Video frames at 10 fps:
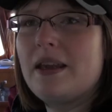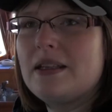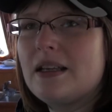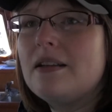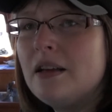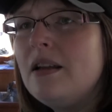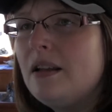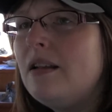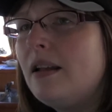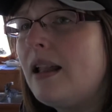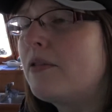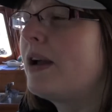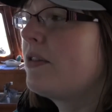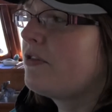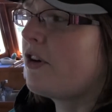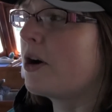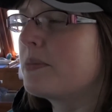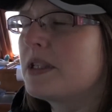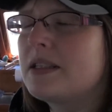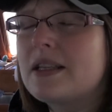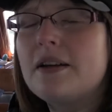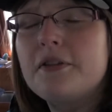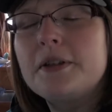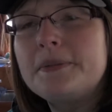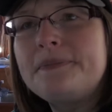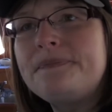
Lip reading: they did and around the farms and stuff.